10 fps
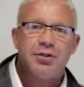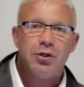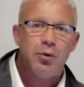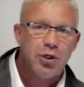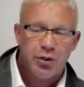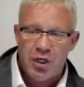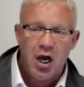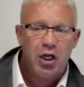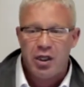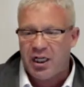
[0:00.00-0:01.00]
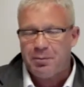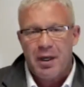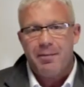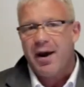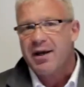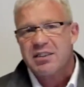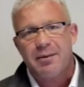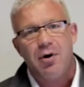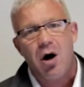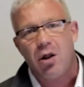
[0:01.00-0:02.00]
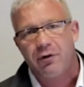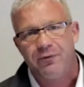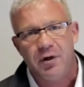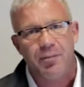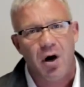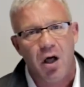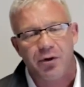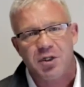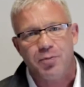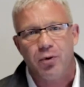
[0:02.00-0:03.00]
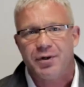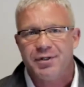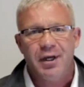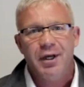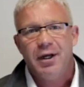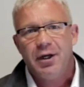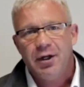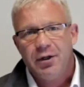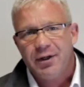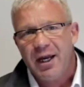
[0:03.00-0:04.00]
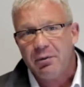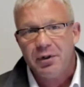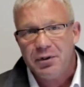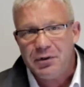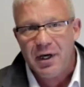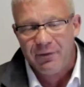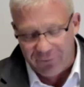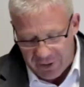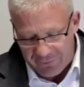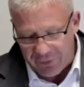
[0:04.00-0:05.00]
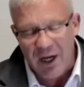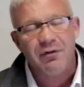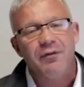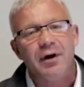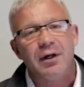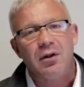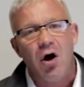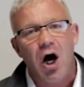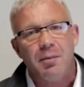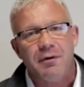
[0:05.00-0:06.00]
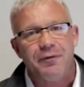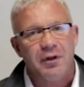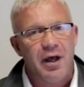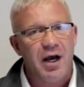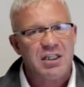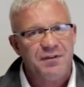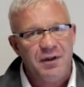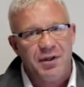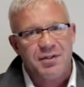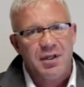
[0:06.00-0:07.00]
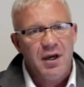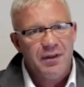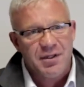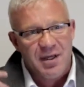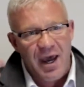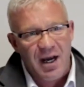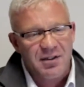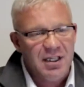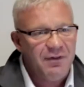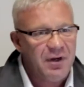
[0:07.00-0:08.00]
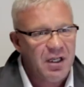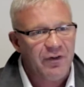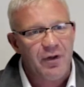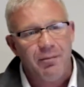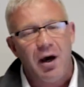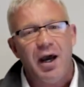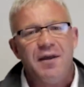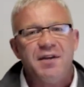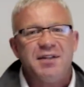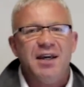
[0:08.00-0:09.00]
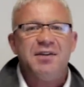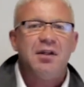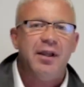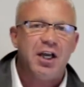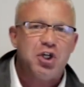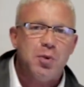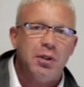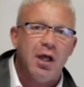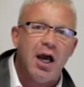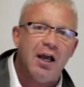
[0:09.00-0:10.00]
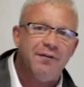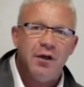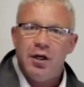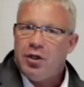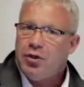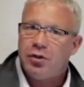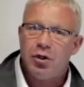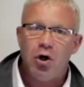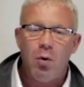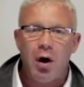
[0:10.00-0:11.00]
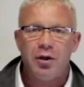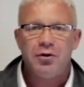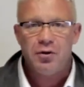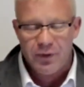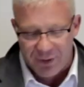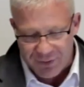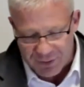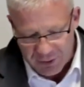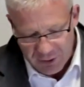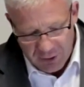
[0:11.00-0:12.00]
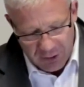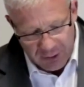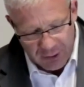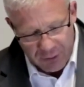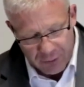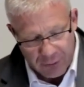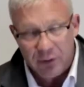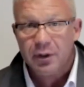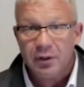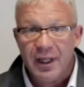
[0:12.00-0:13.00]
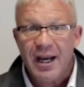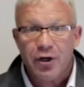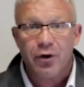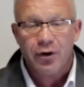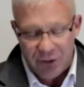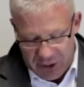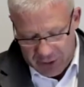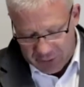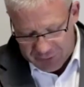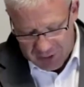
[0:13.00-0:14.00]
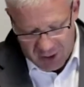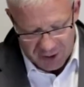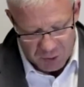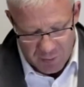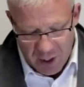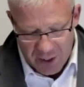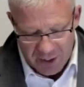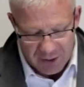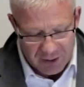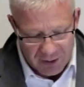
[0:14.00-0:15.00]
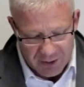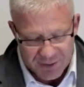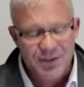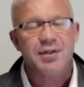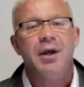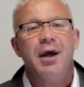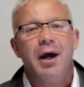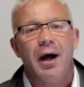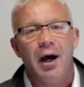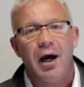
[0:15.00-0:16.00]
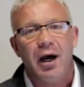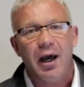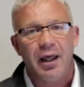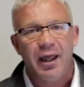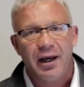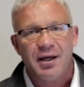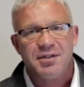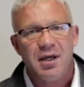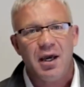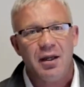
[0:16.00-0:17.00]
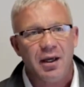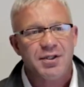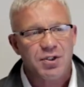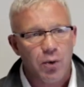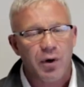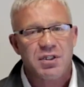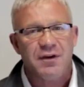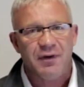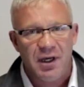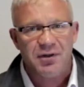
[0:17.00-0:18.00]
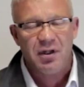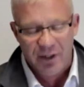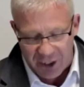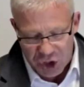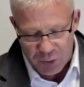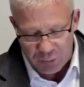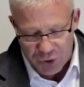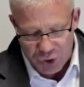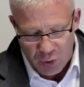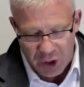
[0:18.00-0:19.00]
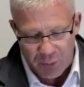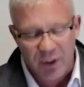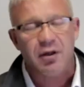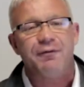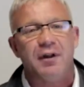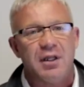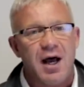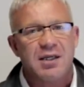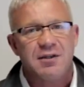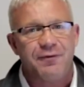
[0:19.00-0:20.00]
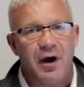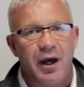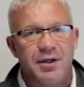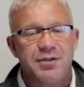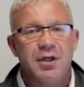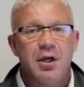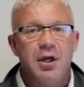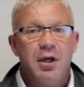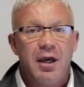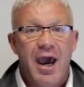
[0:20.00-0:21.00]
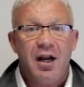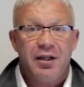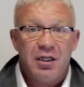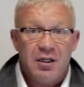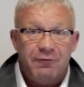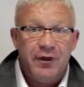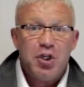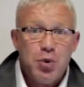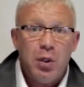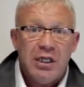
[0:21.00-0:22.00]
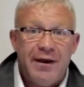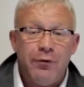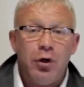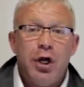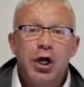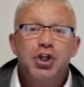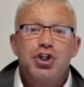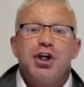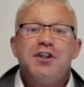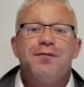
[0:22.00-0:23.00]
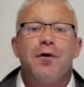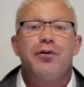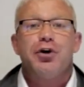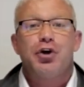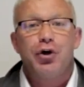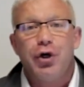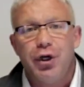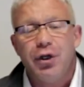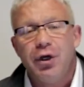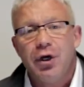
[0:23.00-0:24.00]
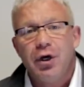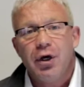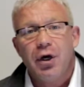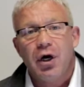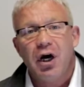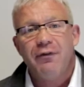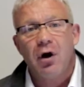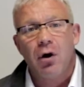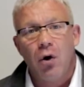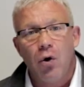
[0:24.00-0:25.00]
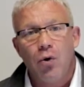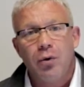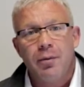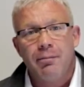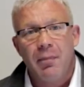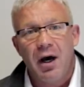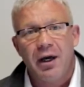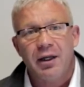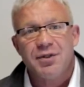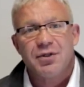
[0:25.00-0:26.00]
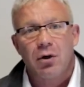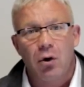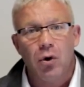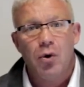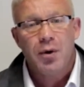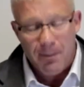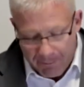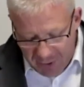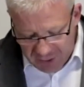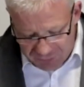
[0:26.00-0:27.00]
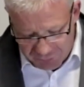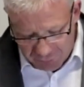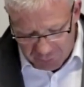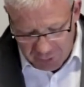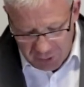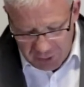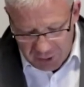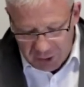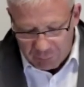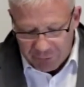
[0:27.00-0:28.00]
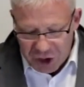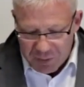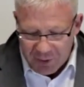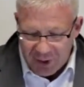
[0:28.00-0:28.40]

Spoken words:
When you're young, you like to play basketball or football or sports. You can't really do that forever, not for very long. But philosophy, this activity of the mind, this intellectual life, you can go on and do this in your later years as well. And it is, like I said, a source of intellectual joy. We can philosophize at an individual level just for the good of our own minds, our own mental enrichment.